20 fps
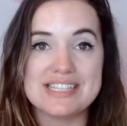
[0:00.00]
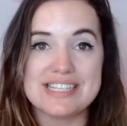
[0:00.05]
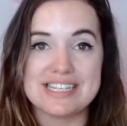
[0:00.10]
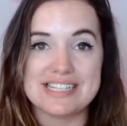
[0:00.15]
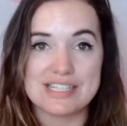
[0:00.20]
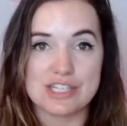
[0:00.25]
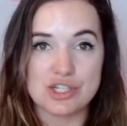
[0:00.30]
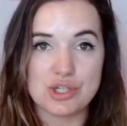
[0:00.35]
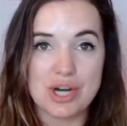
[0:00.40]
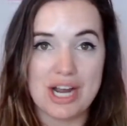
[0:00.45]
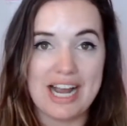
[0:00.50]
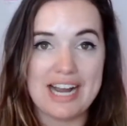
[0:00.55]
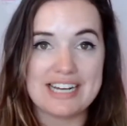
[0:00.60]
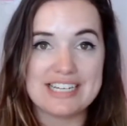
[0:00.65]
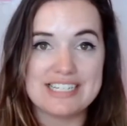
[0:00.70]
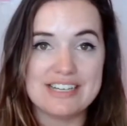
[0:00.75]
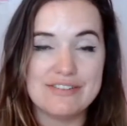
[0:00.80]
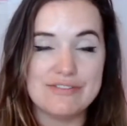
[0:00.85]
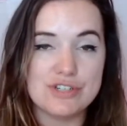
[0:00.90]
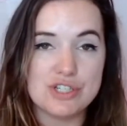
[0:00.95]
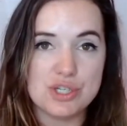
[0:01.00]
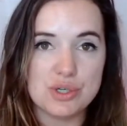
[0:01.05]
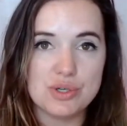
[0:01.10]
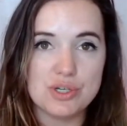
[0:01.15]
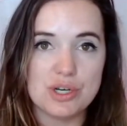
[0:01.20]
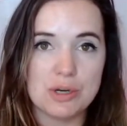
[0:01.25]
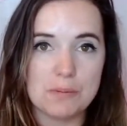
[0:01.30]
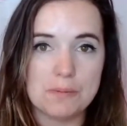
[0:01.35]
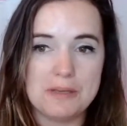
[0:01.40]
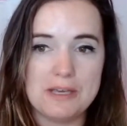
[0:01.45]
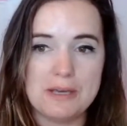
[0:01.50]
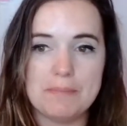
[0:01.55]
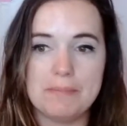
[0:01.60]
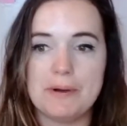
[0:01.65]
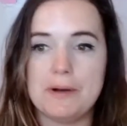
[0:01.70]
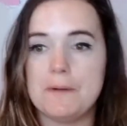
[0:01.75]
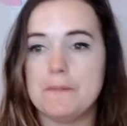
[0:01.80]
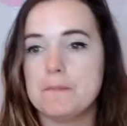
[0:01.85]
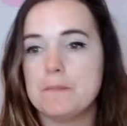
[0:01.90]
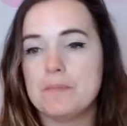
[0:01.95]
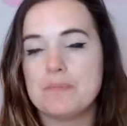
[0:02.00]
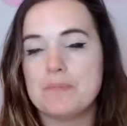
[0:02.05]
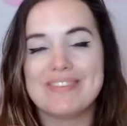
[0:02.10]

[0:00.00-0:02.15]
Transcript: it's attractive to your people.